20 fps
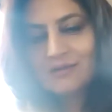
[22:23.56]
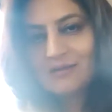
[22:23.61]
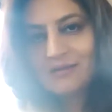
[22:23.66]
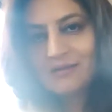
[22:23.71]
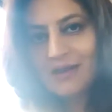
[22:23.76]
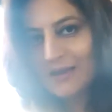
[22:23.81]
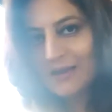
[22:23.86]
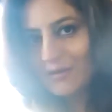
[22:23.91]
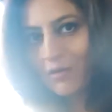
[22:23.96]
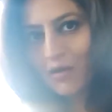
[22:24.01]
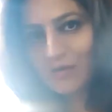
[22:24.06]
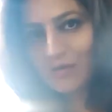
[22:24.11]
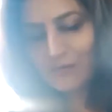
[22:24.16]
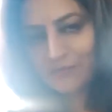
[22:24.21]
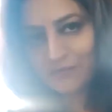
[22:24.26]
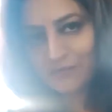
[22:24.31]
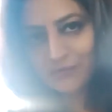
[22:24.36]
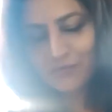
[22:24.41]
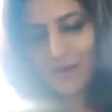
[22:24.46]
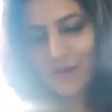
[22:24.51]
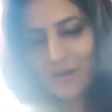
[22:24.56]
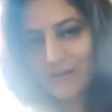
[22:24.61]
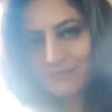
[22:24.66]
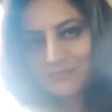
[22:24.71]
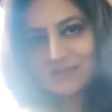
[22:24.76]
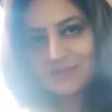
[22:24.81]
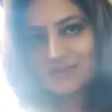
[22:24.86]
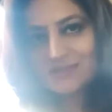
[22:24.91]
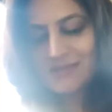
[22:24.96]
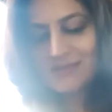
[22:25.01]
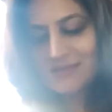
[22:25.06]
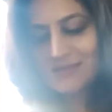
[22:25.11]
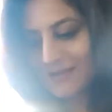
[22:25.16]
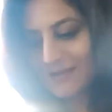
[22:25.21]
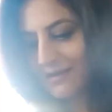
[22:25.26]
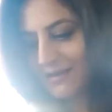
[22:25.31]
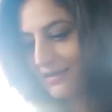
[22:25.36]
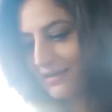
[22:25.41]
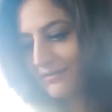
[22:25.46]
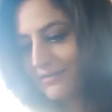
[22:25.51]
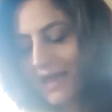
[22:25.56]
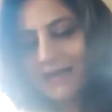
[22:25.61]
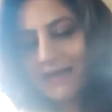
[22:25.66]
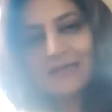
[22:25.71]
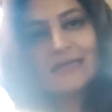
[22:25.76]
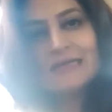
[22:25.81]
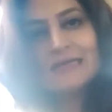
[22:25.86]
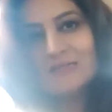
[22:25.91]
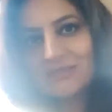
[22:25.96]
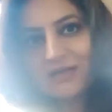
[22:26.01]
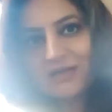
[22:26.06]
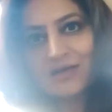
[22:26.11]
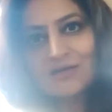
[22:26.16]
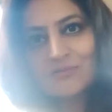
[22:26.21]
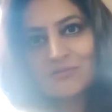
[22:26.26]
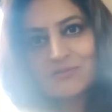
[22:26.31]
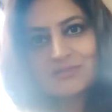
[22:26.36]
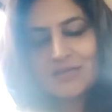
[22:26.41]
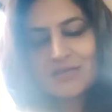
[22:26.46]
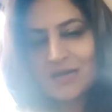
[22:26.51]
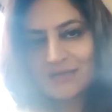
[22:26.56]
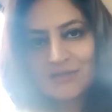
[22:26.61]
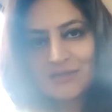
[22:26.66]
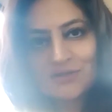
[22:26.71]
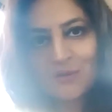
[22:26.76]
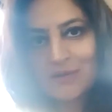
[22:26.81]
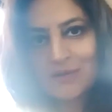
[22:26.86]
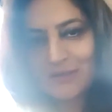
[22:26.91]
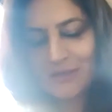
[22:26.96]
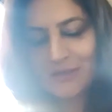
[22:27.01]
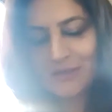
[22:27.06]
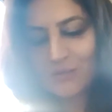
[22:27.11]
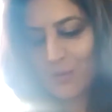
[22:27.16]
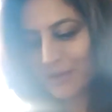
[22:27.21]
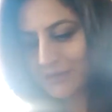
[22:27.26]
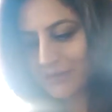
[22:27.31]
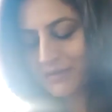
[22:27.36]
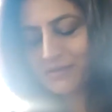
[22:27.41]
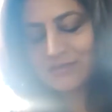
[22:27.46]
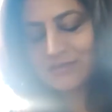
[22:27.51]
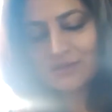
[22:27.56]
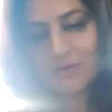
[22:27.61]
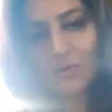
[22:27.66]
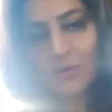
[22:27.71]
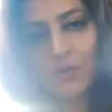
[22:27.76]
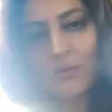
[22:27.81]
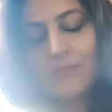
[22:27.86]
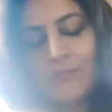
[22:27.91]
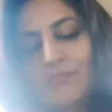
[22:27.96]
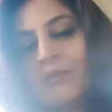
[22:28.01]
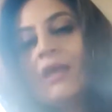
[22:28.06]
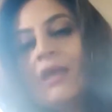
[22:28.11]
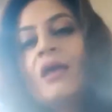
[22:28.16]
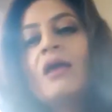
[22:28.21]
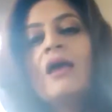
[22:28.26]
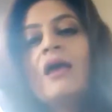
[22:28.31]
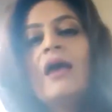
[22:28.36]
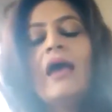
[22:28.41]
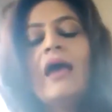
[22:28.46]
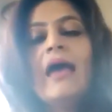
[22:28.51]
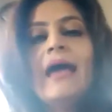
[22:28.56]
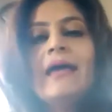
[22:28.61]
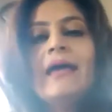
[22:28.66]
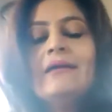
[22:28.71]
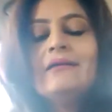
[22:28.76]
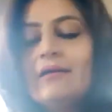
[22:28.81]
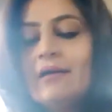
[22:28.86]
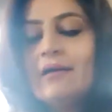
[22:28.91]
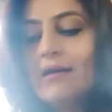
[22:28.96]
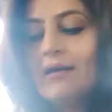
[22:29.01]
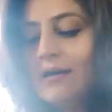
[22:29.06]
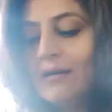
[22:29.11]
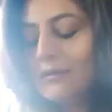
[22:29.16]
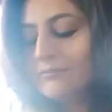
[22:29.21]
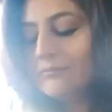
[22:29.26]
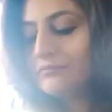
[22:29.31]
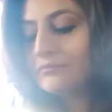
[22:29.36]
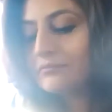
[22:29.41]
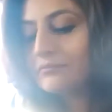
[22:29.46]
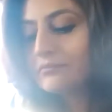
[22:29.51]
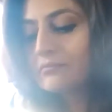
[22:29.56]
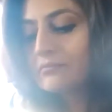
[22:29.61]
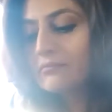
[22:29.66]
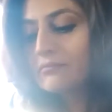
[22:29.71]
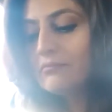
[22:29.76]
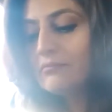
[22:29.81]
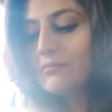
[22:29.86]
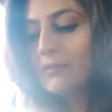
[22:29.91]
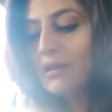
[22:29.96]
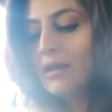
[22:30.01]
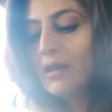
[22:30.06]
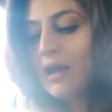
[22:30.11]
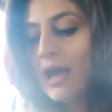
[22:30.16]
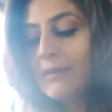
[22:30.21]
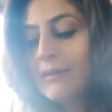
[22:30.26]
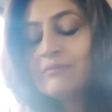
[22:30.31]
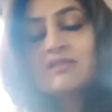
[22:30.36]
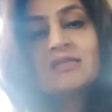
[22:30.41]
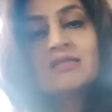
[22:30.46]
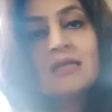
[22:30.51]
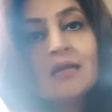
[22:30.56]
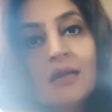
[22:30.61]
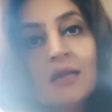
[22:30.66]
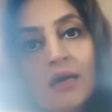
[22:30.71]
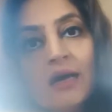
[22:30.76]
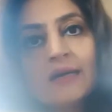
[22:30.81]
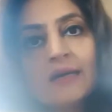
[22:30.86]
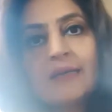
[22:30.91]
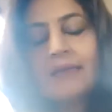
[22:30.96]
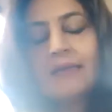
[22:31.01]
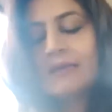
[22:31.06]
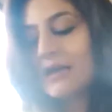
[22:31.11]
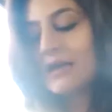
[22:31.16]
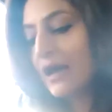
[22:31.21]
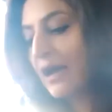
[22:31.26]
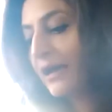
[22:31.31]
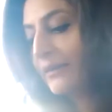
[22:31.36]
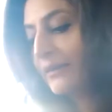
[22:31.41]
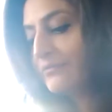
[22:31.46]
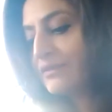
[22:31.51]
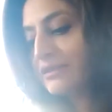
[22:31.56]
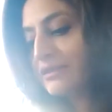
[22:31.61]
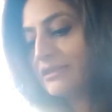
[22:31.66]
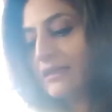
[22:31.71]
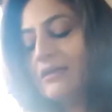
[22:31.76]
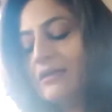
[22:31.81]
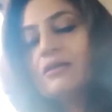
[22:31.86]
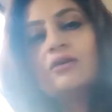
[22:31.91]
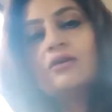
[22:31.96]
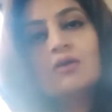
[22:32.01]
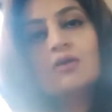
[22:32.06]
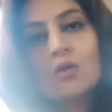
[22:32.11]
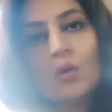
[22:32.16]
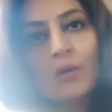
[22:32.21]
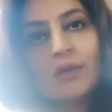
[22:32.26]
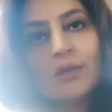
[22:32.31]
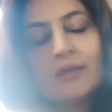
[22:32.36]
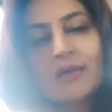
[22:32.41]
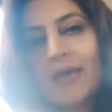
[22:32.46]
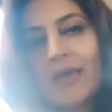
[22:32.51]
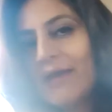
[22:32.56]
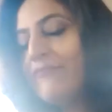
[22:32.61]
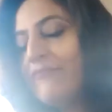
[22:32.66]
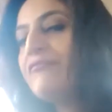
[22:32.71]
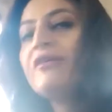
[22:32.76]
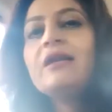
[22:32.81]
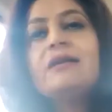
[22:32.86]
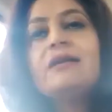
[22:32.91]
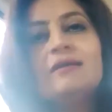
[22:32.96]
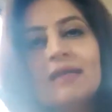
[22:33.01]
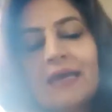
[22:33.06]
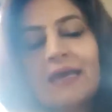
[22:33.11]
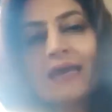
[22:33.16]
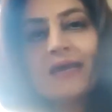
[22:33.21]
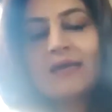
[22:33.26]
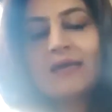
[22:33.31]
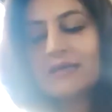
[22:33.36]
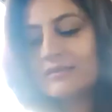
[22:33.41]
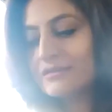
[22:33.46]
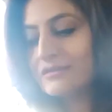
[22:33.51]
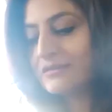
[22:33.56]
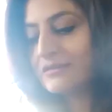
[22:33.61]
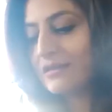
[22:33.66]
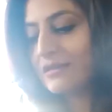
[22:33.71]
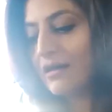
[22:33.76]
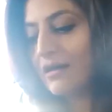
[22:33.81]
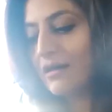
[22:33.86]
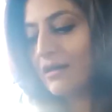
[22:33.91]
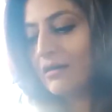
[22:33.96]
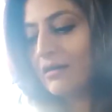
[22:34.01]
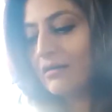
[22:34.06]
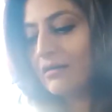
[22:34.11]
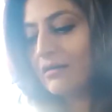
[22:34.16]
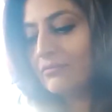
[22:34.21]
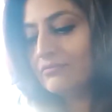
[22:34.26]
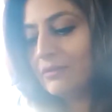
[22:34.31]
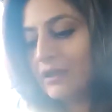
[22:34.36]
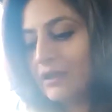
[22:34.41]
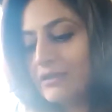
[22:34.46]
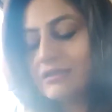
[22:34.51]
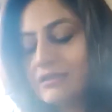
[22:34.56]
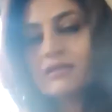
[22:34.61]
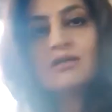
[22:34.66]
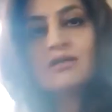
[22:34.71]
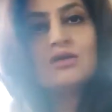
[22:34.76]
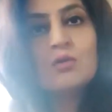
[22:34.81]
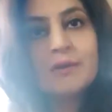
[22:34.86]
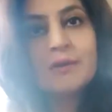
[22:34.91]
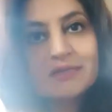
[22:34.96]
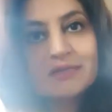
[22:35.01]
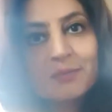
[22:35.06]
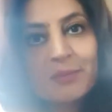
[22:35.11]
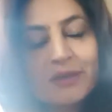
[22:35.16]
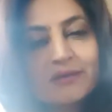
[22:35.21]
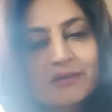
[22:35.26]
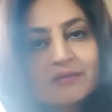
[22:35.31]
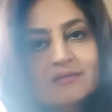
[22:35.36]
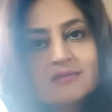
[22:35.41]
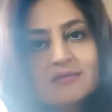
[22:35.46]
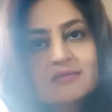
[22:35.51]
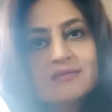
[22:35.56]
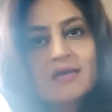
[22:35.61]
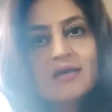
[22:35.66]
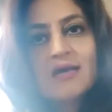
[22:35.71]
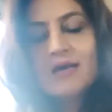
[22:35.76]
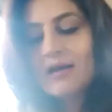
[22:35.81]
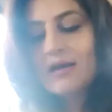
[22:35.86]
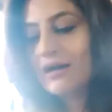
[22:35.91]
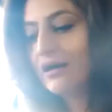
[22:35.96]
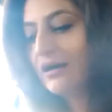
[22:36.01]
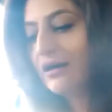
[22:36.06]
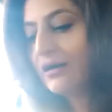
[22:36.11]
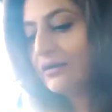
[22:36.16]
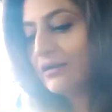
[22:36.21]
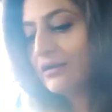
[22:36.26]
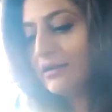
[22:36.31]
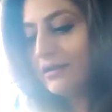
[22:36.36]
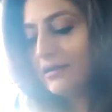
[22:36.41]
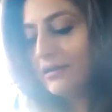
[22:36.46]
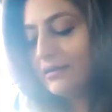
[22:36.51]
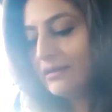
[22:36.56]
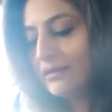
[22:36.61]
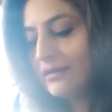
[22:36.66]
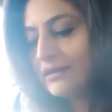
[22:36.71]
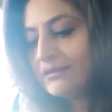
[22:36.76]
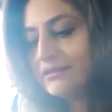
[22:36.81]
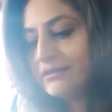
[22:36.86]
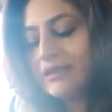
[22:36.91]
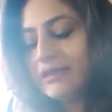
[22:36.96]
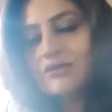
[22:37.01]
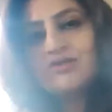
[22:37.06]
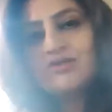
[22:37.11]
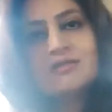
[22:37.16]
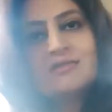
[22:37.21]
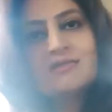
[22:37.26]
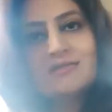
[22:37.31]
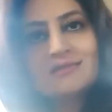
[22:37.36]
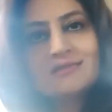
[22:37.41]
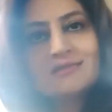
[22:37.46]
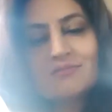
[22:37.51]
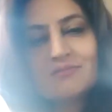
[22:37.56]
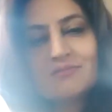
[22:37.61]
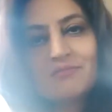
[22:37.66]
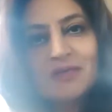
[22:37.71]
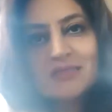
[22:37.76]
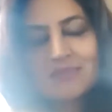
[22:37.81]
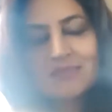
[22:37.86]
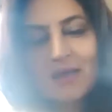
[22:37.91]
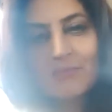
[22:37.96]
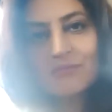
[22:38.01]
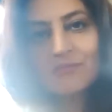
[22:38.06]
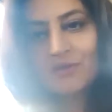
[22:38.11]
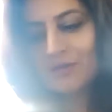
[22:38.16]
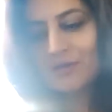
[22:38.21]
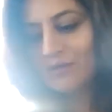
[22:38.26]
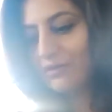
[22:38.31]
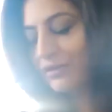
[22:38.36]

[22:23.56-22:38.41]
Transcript: like all of you. I'm still that intern who started 21 years ago. And I'm still learning. I'm still growing. Every day is a new experience. It teaches me something